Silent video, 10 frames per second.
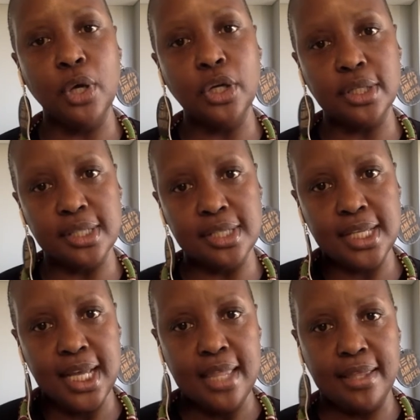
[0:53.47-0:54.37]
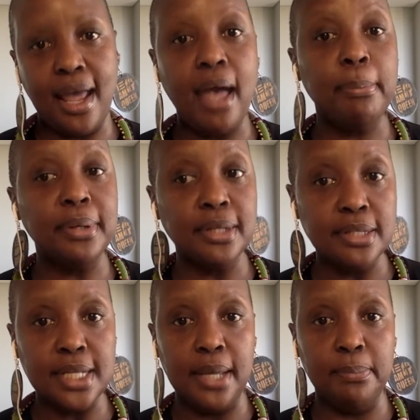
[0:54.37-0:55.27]
murders that
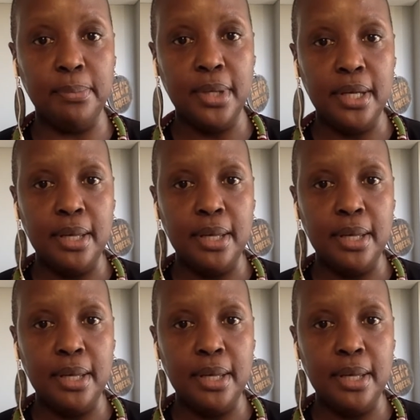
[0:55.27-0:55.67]
happened um,